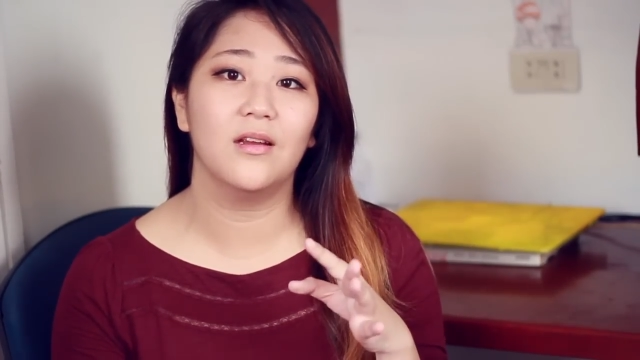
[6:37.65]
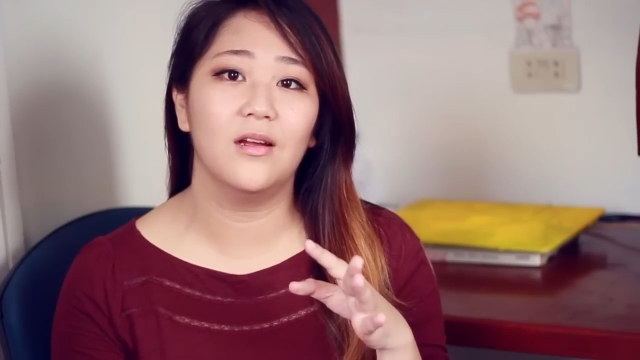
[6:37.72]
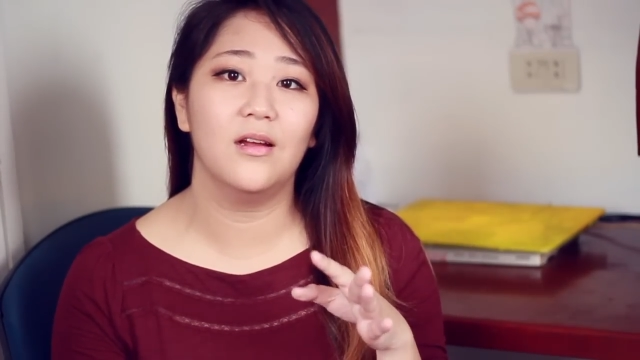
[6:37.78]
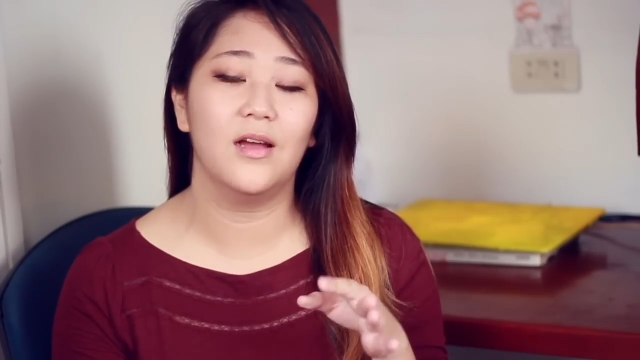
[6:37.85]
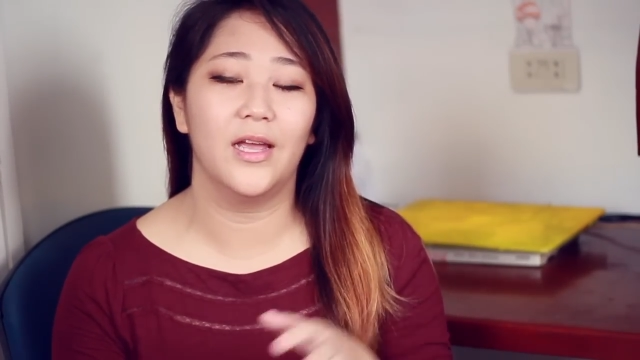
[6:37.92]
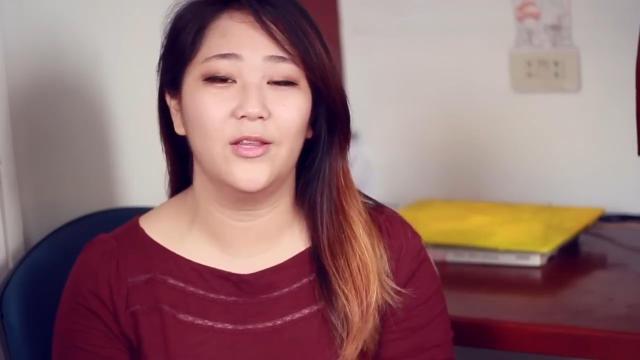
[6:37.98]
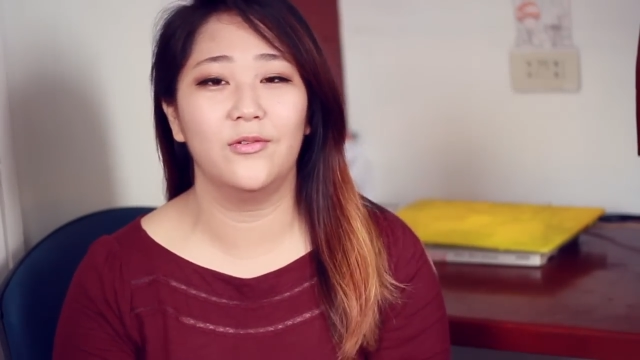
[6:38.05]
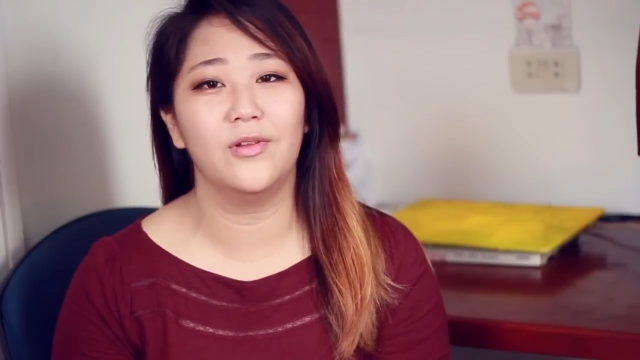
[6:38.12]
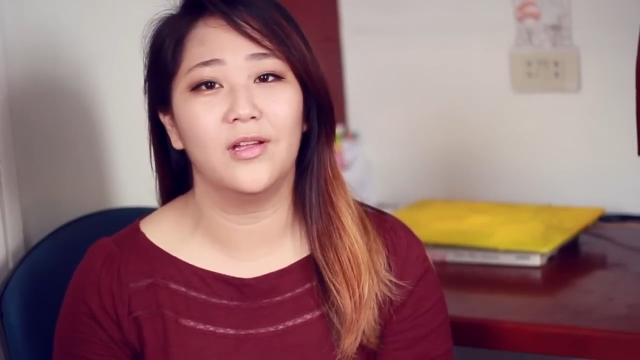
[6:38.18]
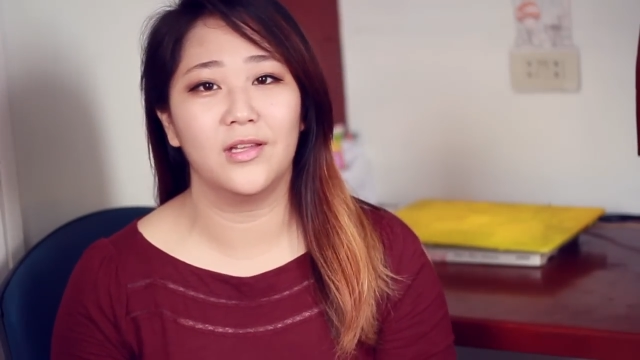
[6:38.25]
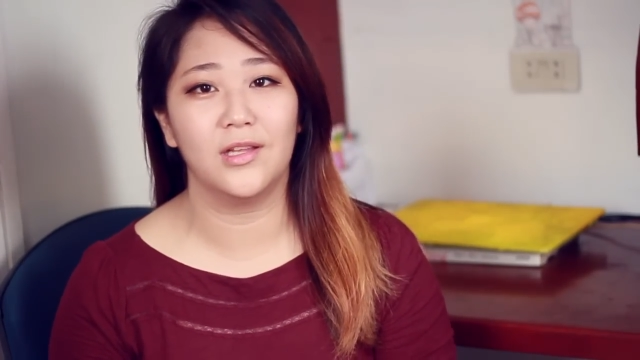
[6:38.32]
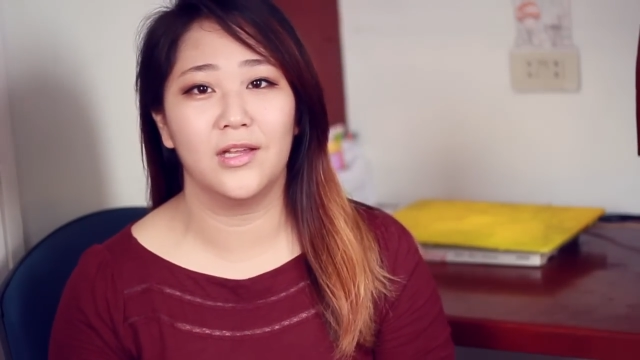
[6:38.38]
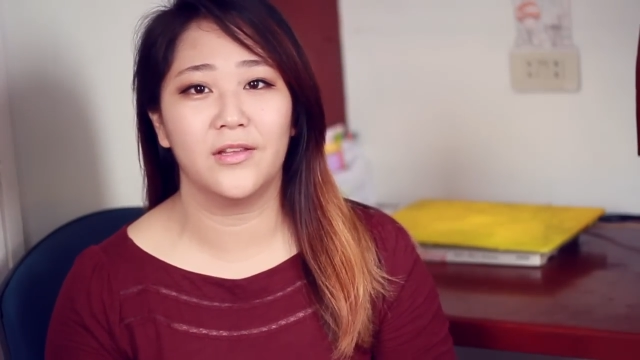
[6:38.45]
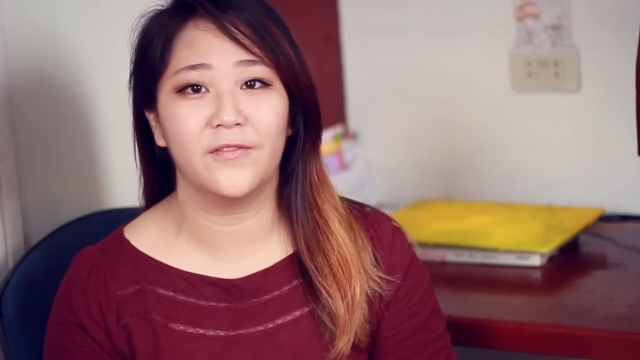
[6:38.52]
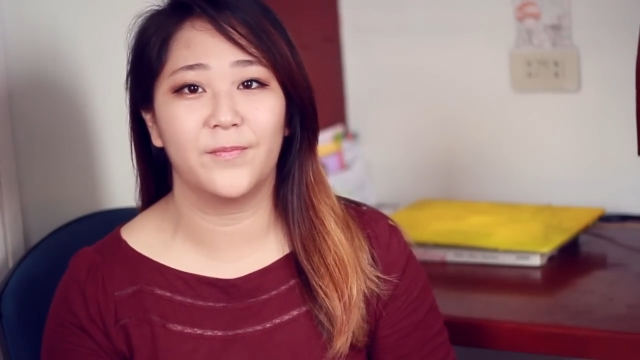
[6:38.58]
I know not a
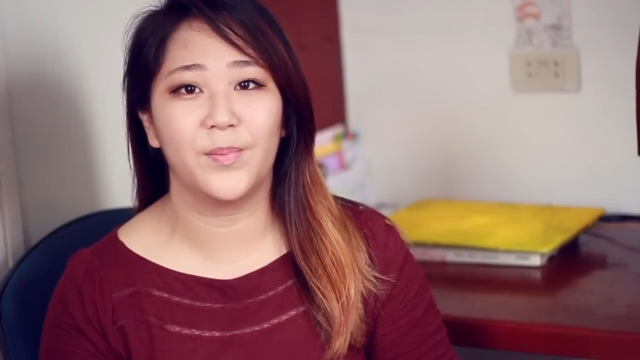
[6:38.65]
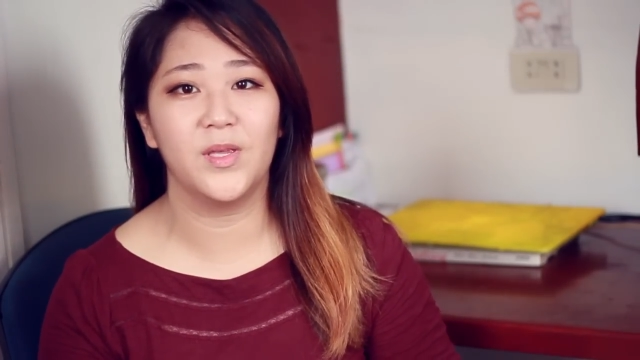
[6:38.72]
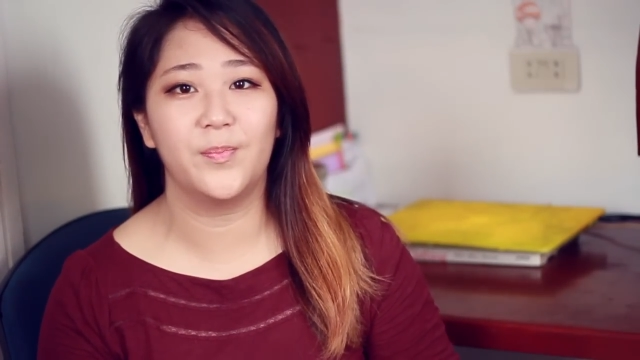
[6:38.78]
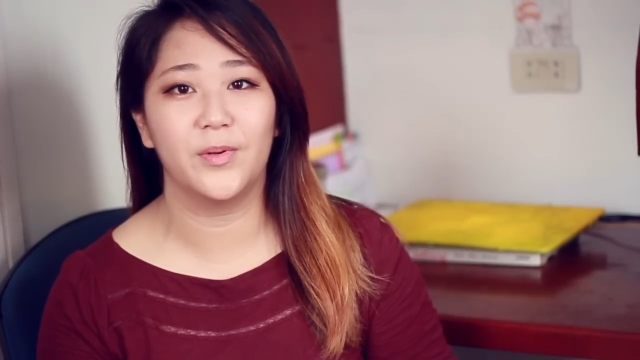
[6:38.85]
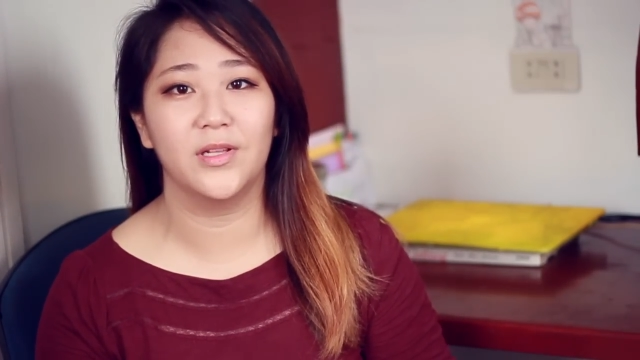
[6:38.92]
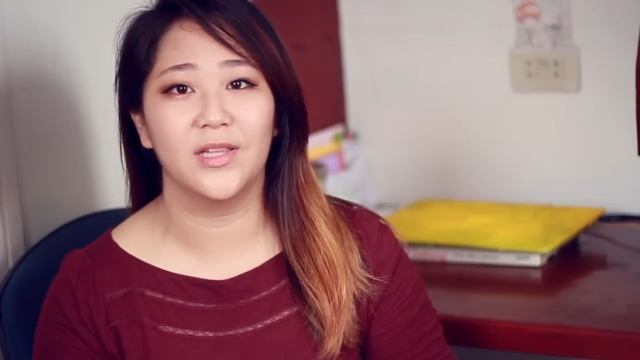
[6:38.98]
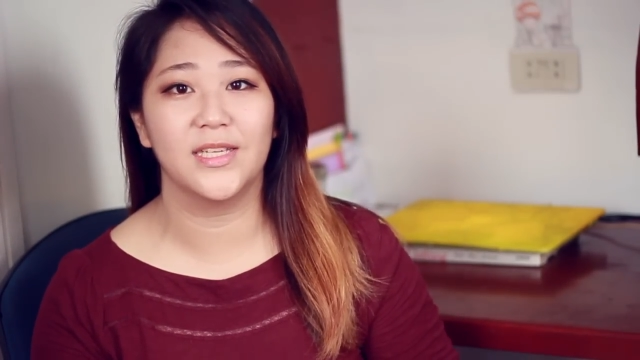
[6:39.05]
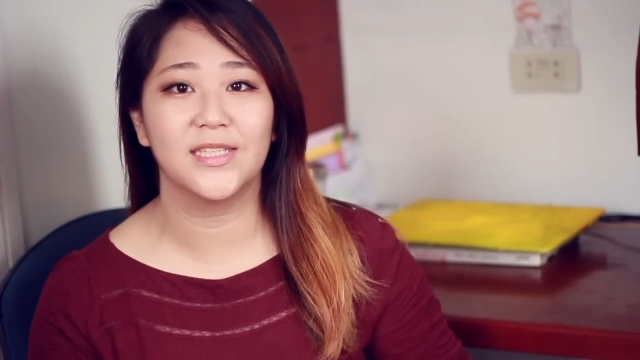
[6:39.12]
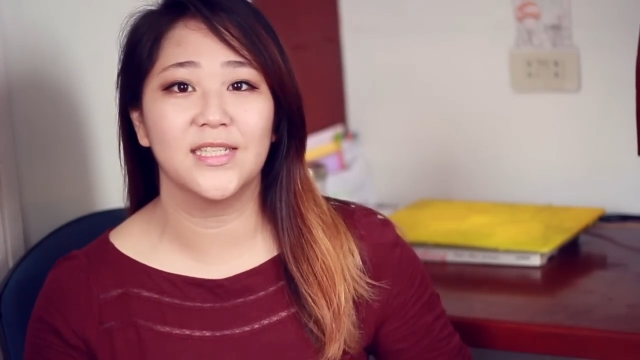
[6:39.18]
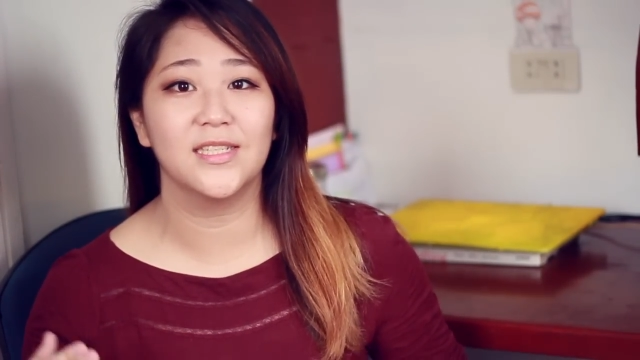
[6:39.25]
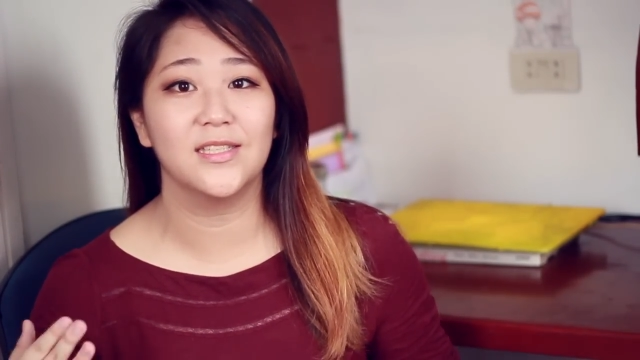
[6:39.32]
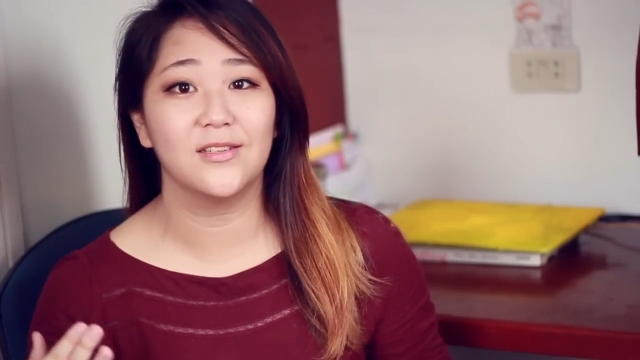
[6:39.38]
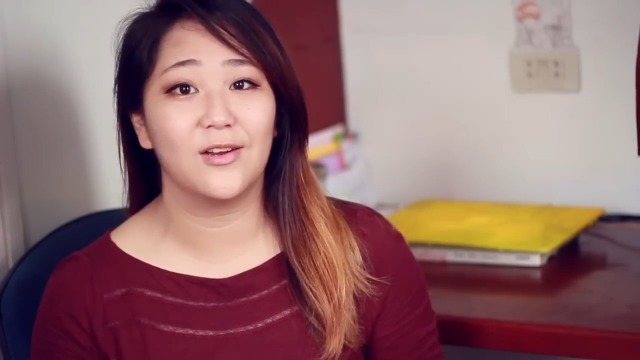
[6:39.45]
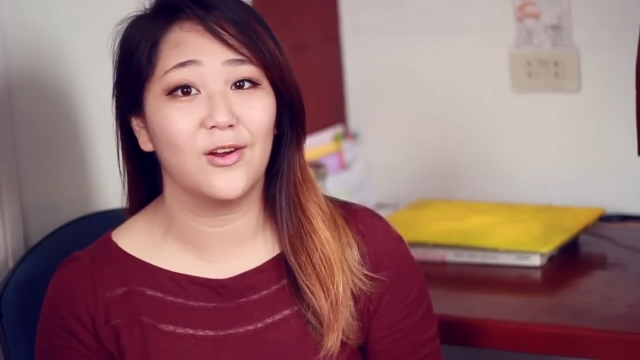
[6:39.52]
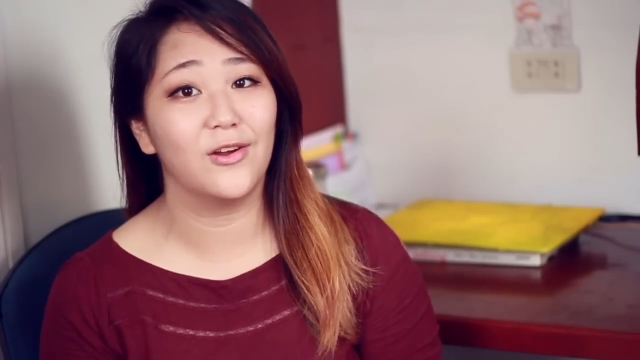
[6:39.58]
lot of people
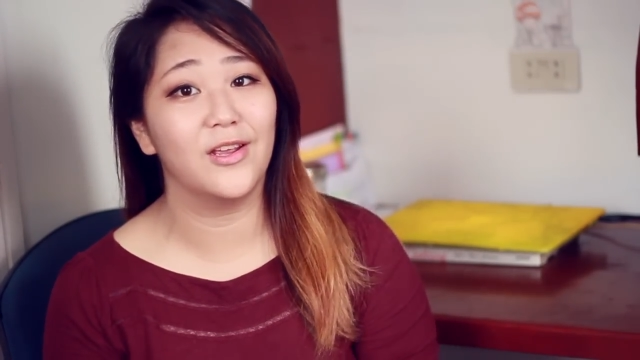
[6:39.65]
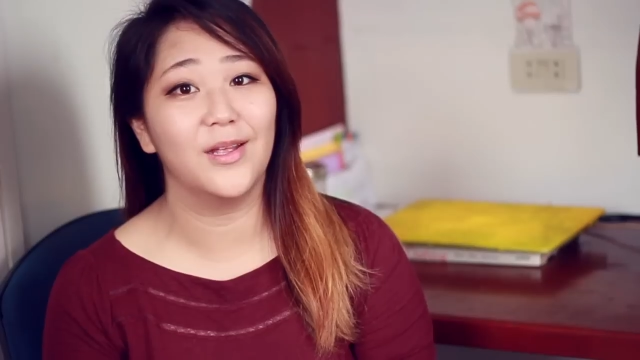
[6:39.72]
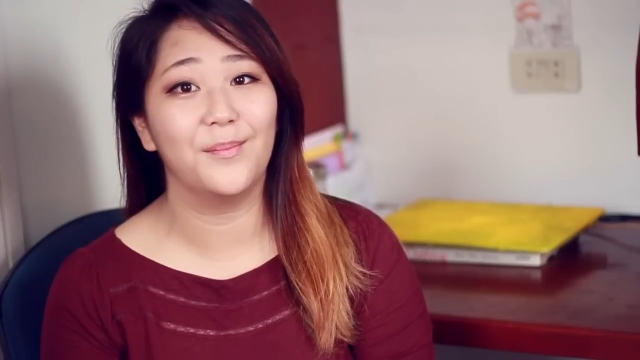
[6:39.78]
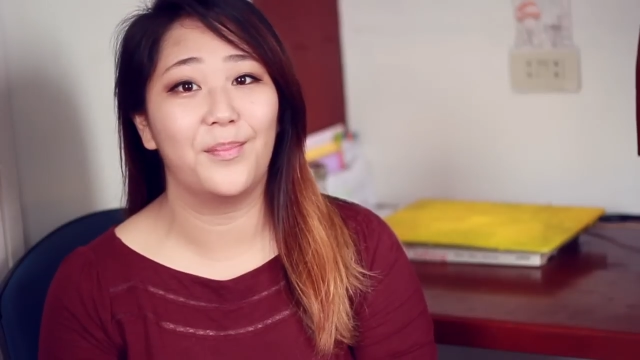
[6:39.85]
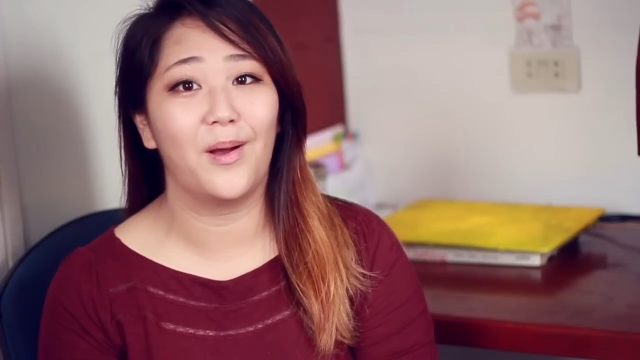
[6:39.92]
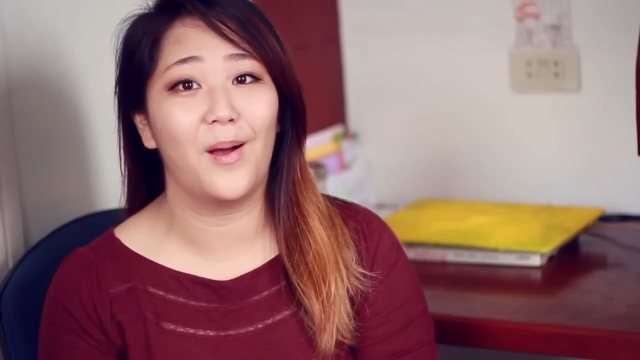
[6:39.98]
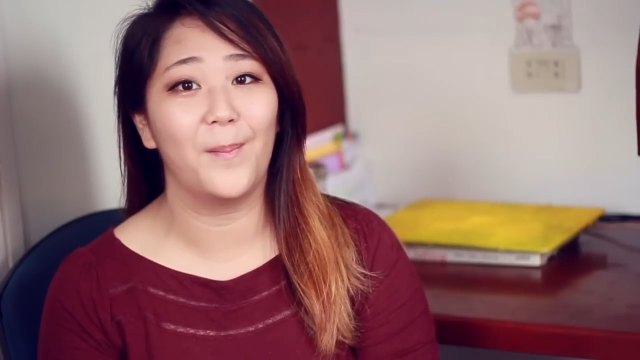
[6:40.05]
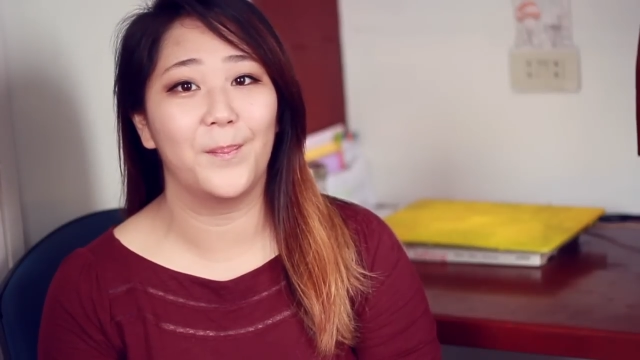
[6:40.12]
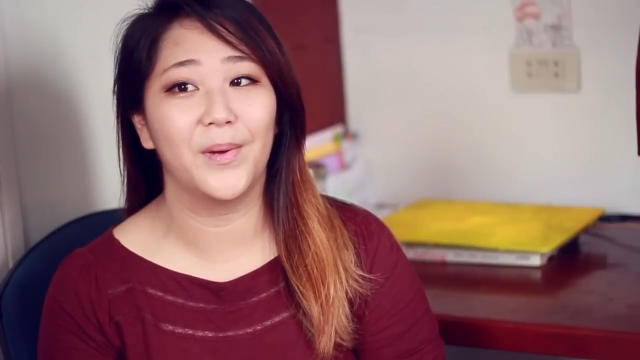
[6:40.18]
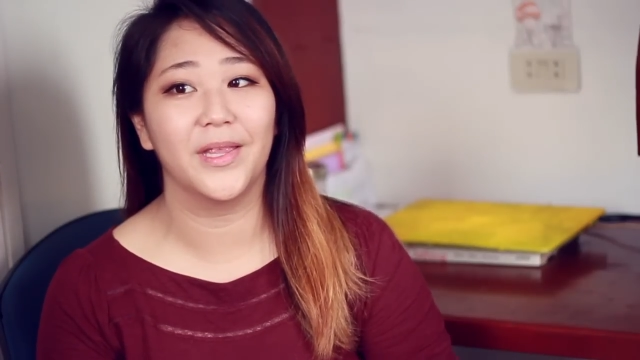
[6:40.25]
listen to Korean pop,